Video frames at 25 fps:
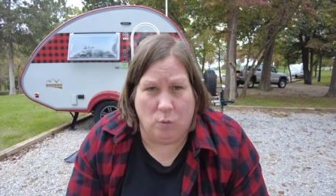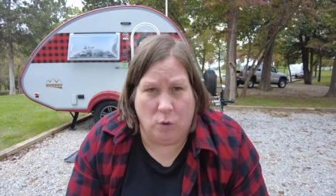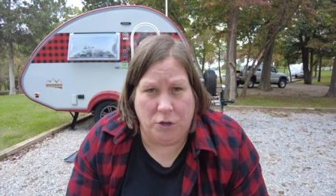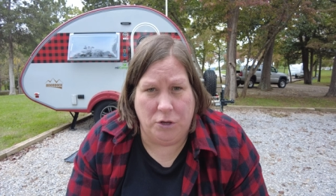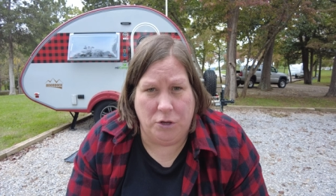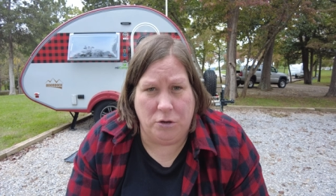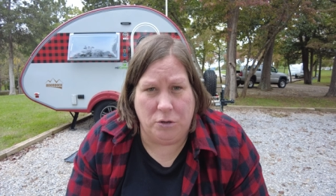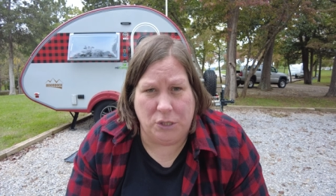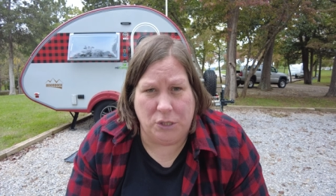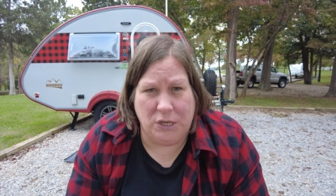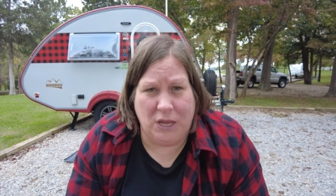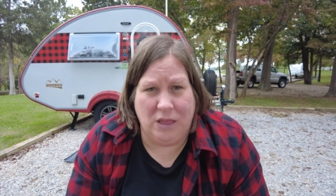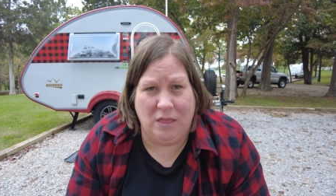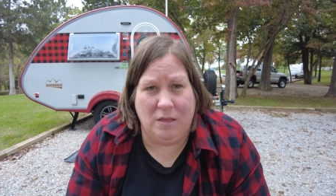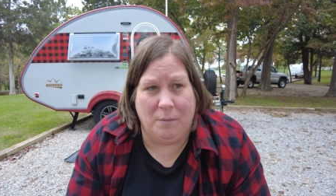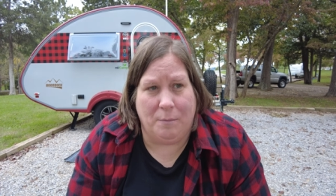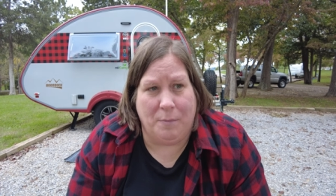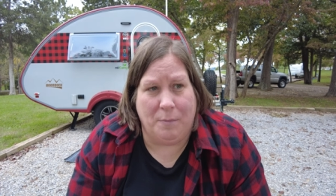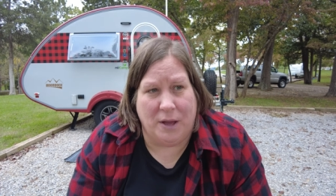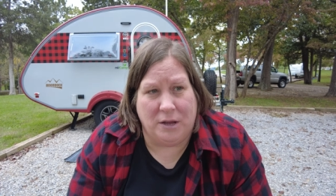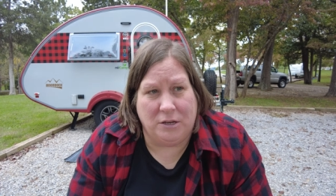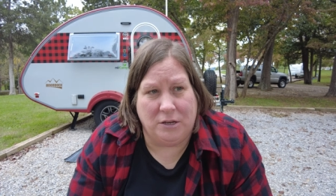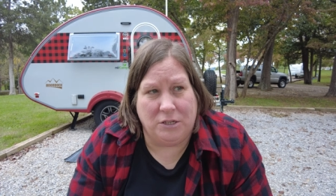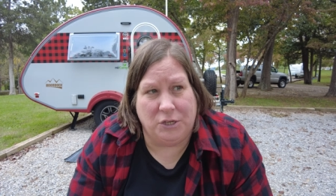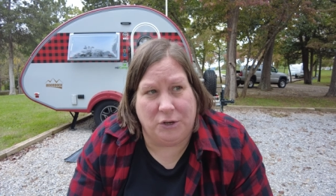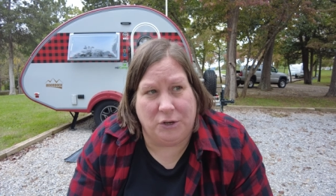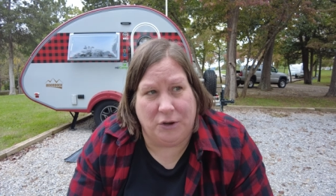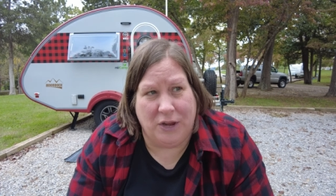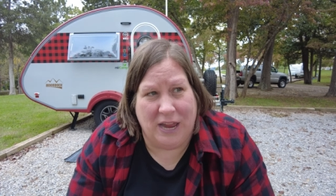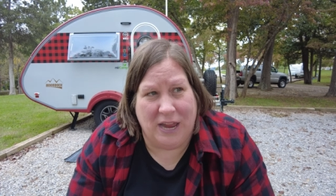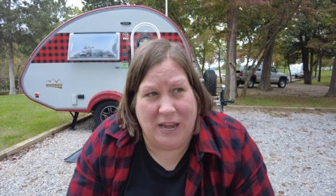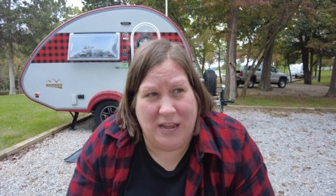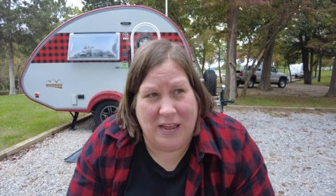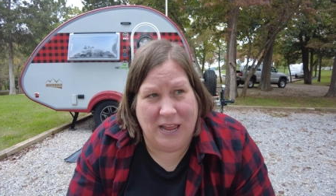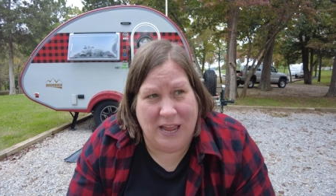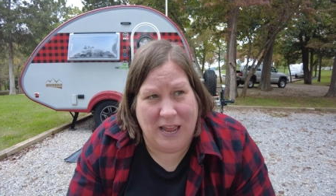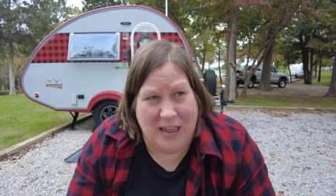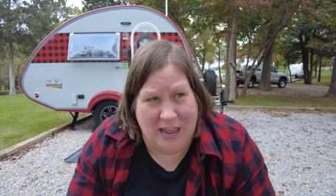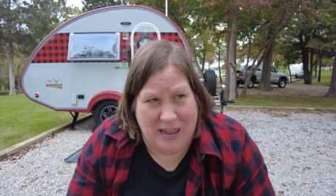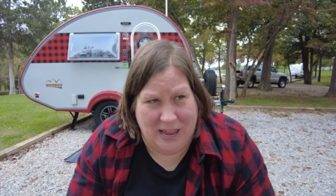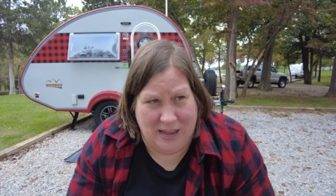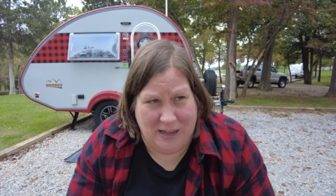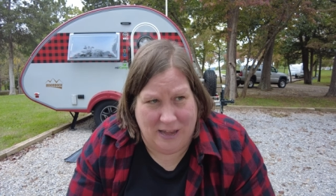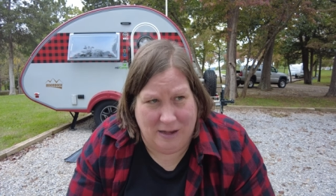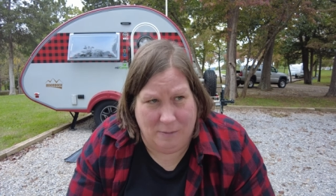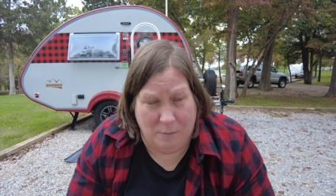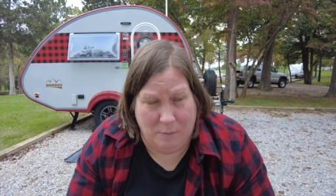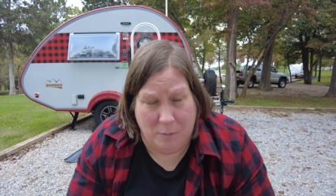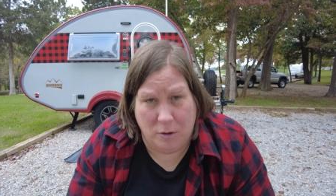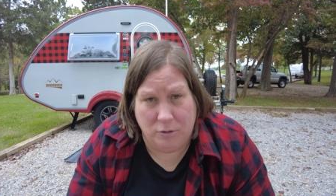Well, usually the bugs are getting
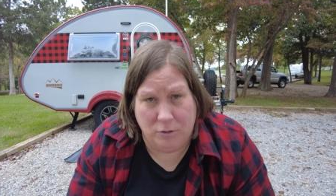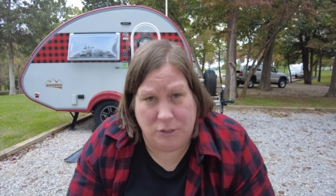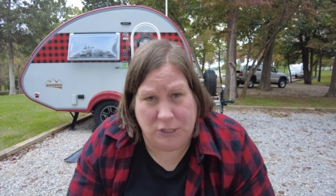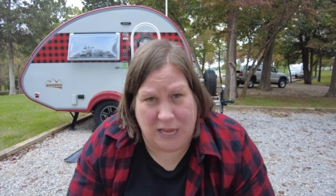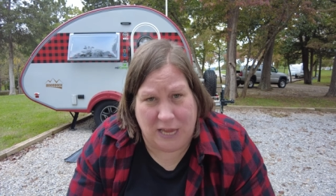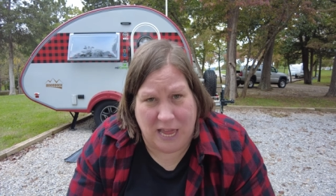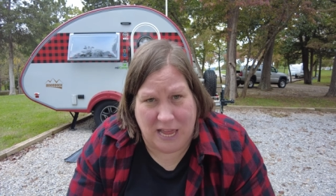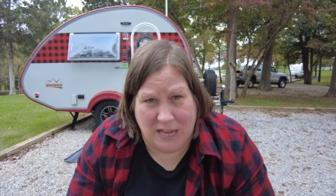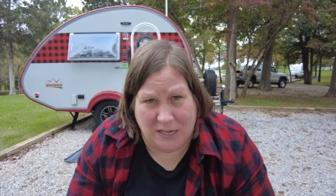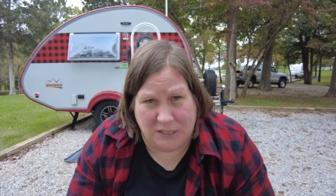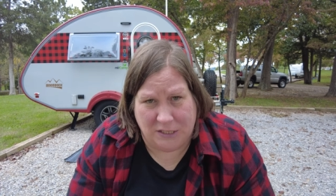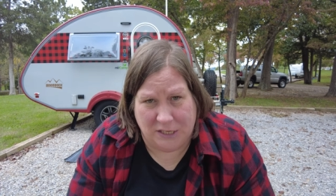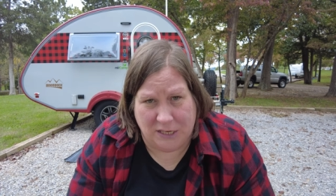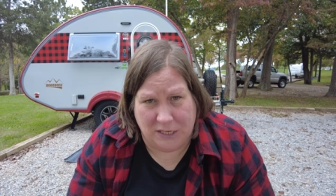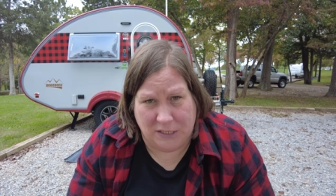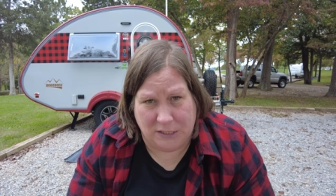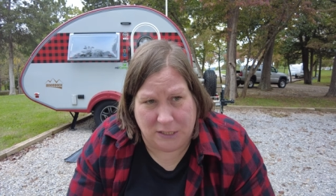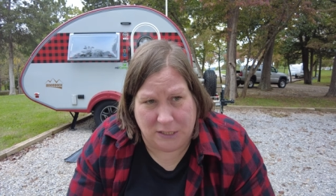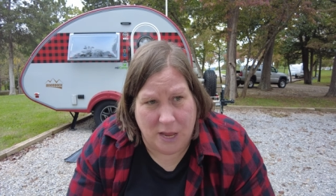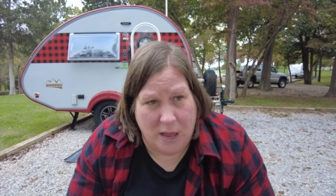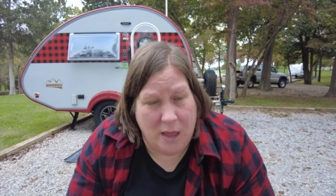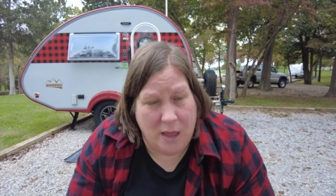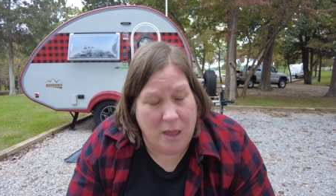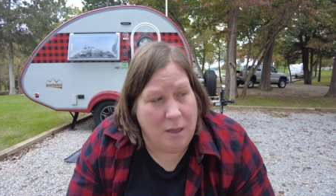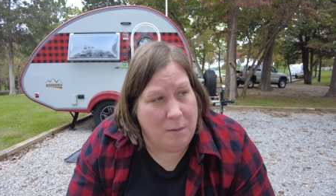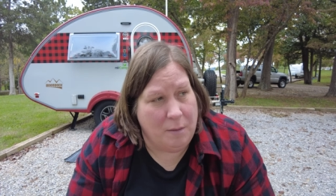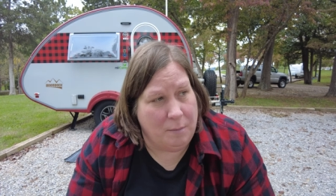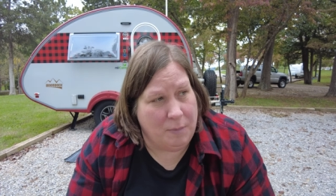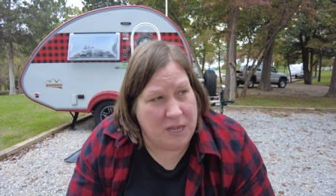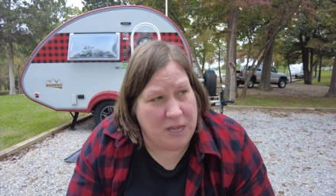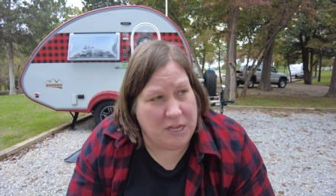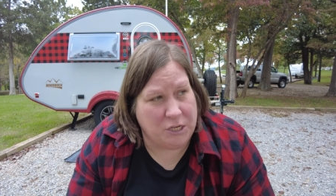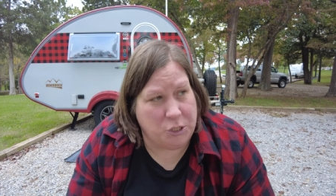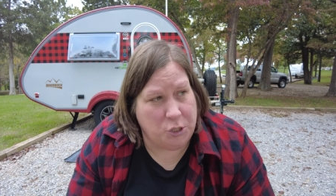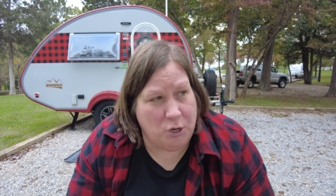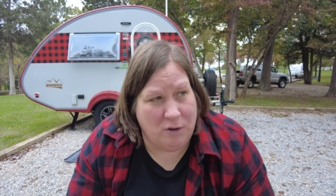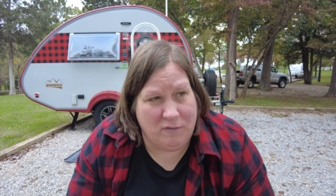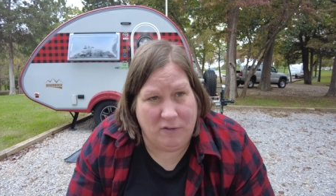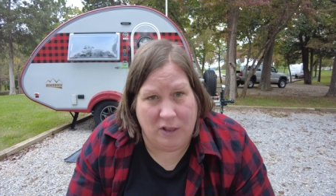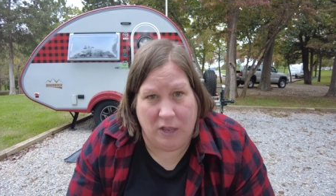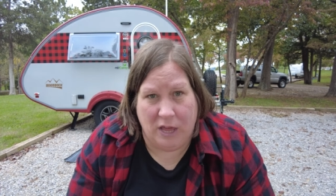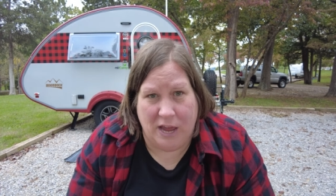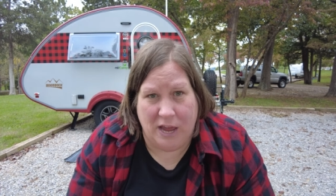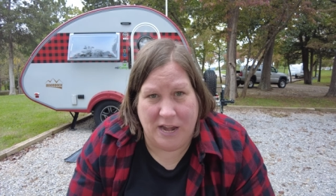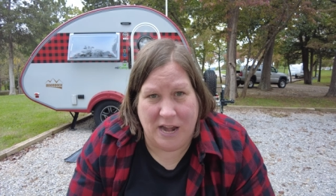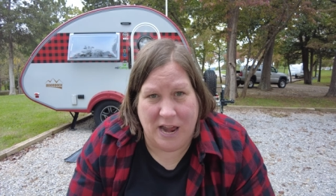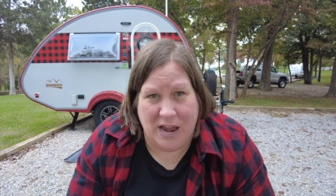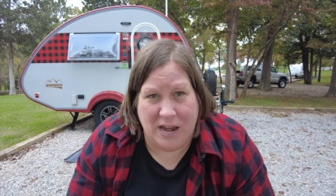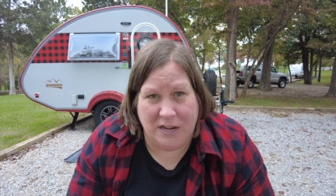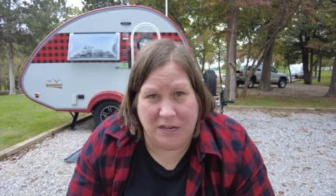in in most cases because you have a
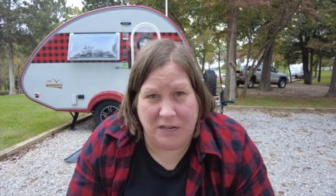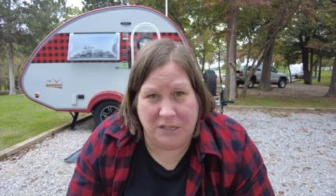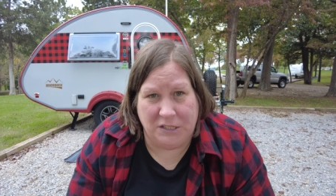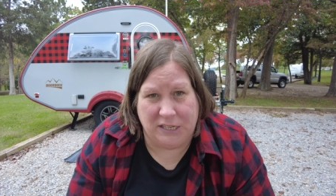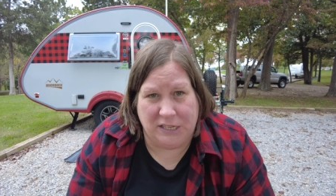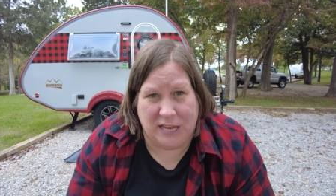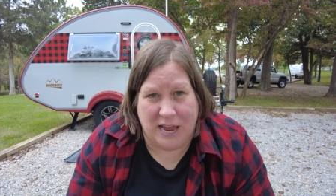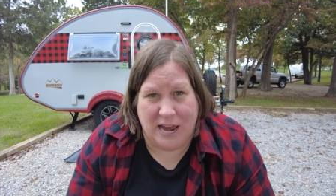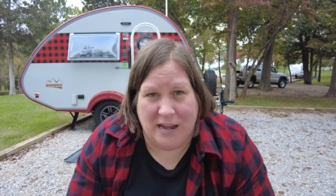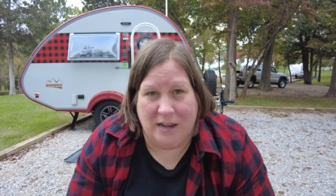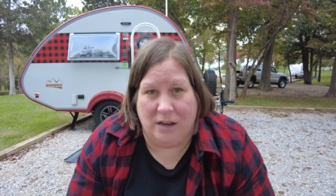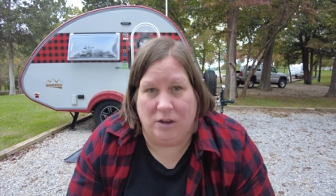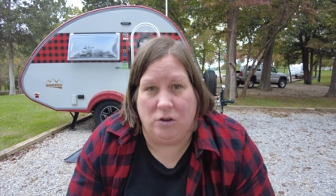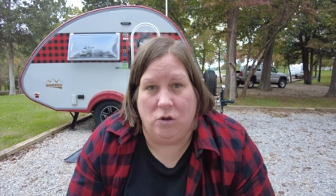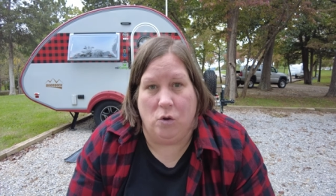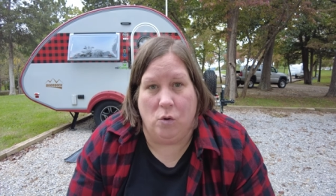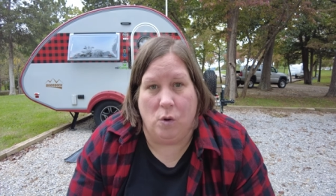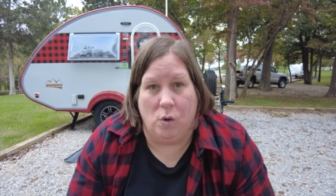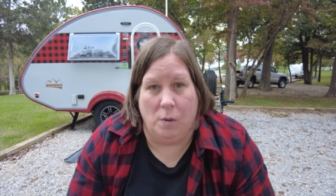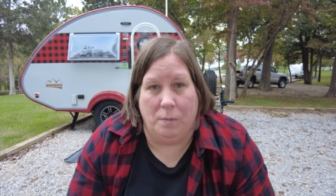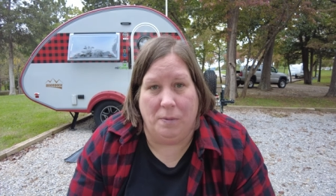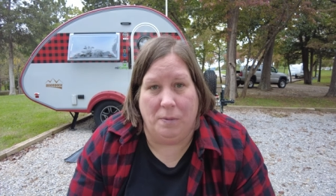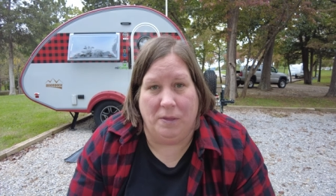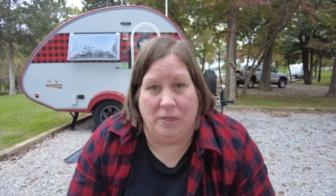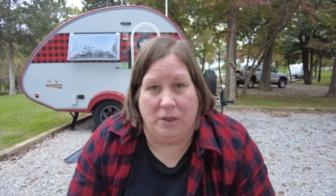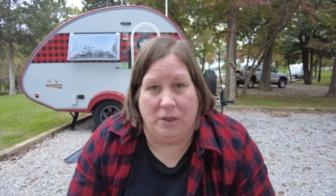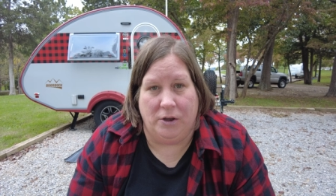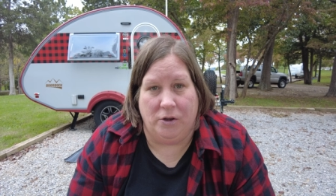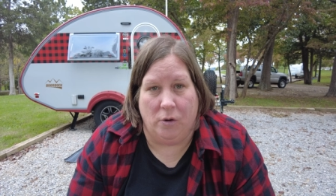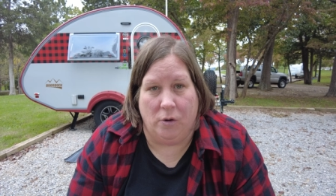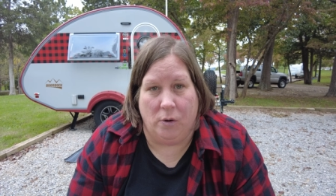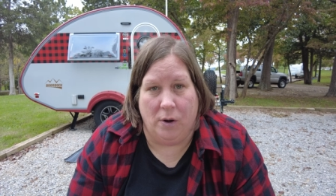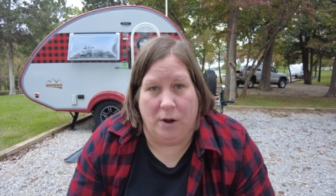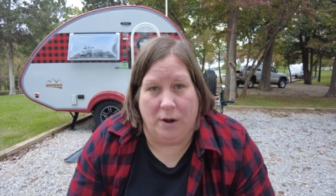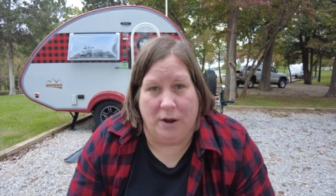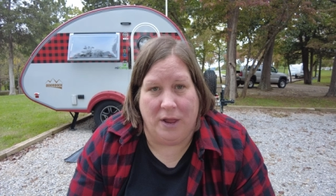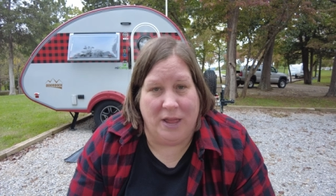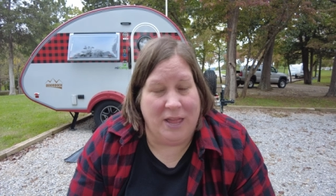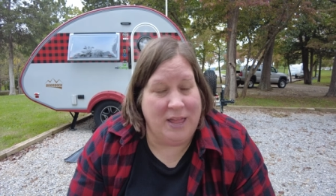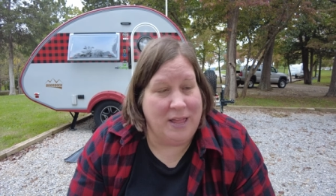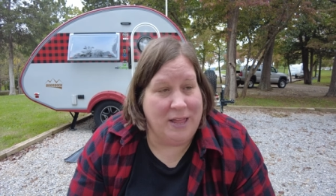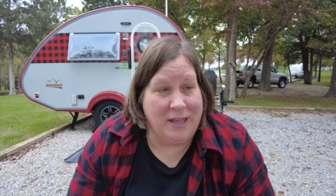light on inside and you open the door.